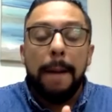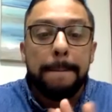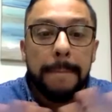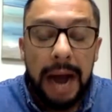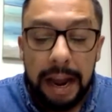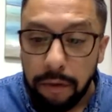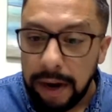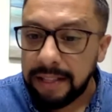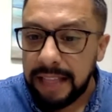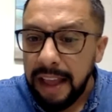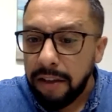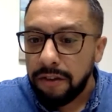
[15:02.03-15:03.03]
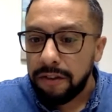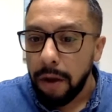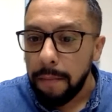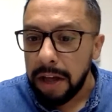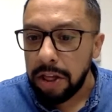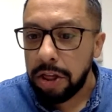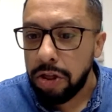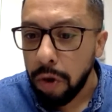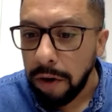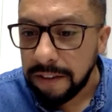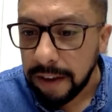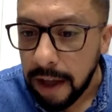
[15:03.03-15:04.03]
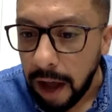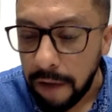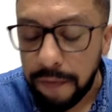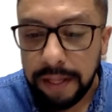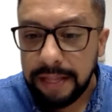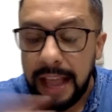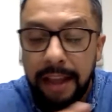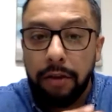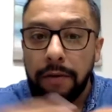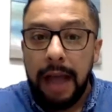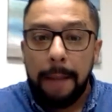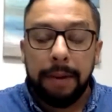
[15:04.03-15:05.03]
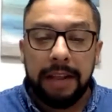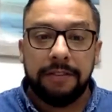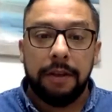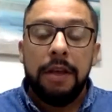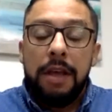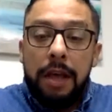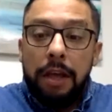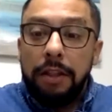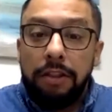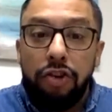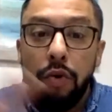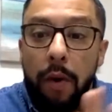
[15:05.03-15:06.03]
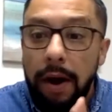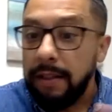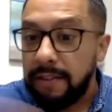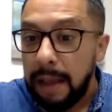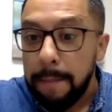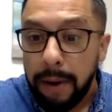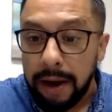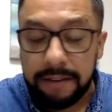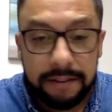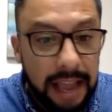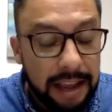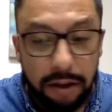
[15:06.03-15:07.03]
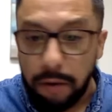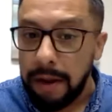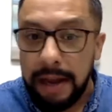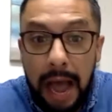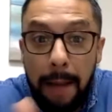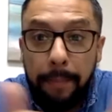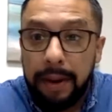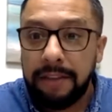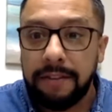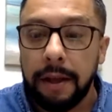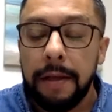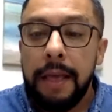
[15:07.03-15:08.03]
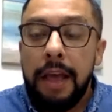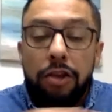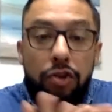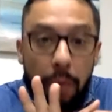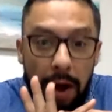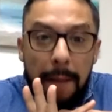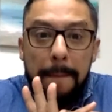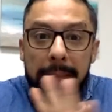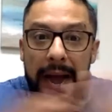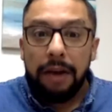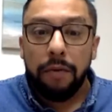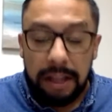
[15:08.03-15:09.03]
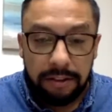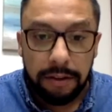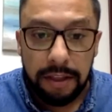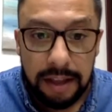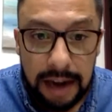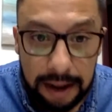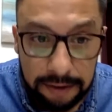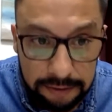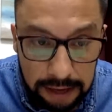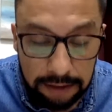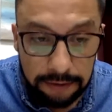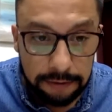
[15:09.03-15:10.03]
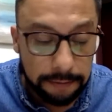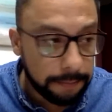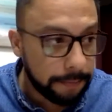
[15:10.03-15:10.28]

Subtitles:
migrate? Thank you so much. Joyce Akoff. Thank you. God bless you. You want $10? Thank you. God bless you. You want to migrate to the United States?